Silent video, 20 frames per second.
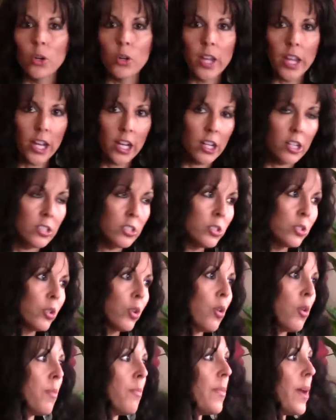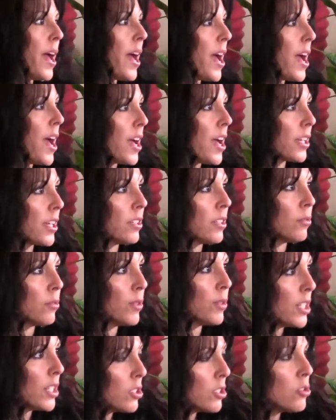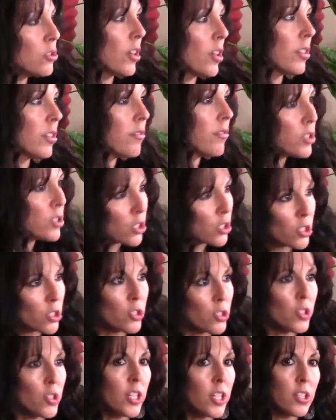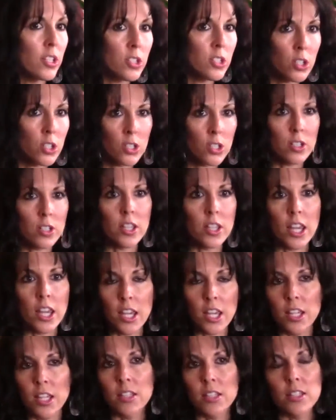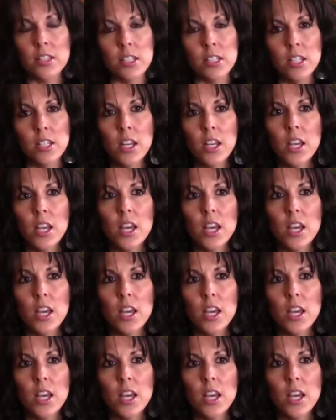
hair's growing back, and reconstructive surgery and certain things, and